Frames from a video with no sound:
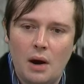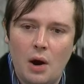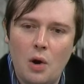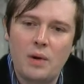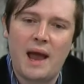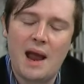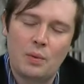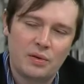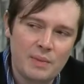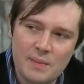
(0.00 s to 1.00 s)
okay
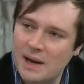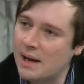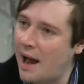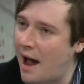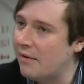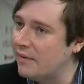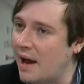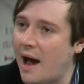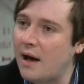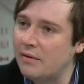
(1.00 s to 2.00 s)
with me being half and
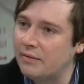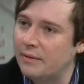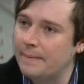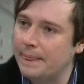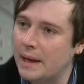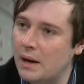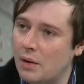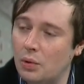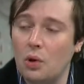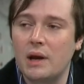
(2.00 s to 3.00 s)
half.
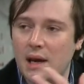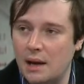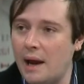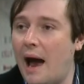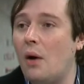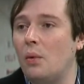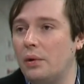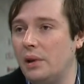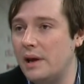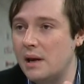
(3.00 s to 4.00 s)
Looking
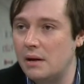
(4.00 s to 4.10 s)
outwardly.